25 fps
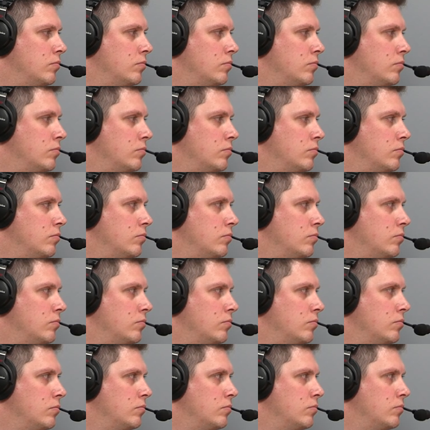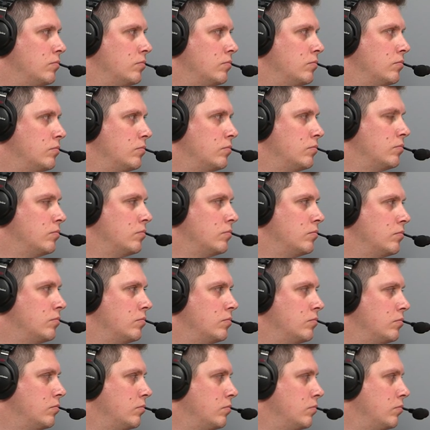
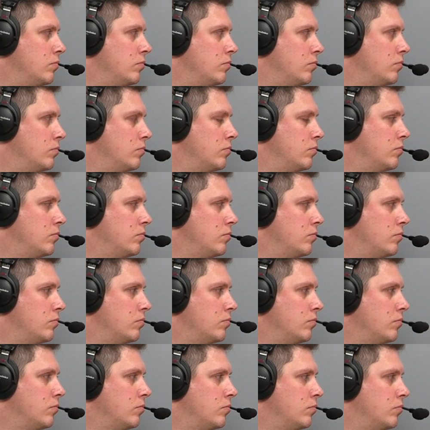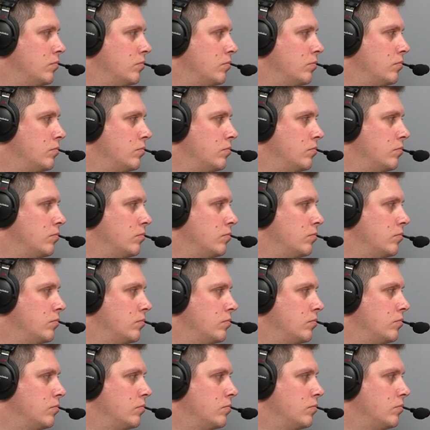
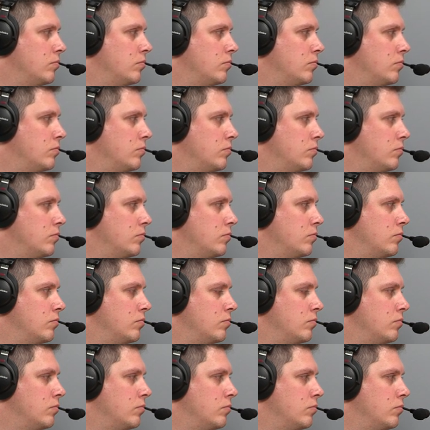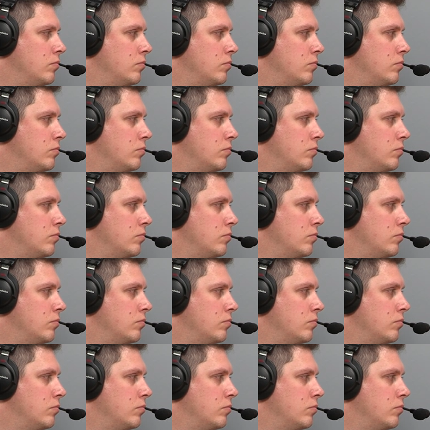This person isn't speaking.